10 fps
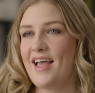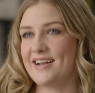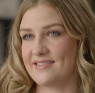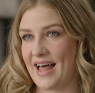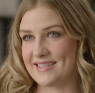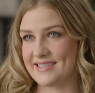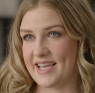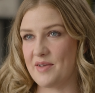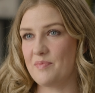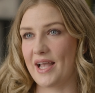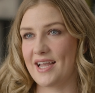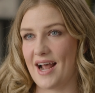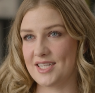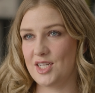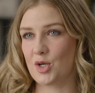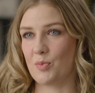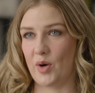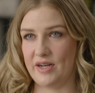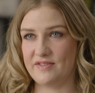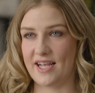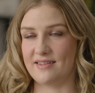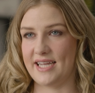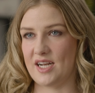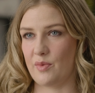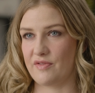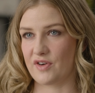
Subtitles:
And lastly, by connecting your point-of-sale data with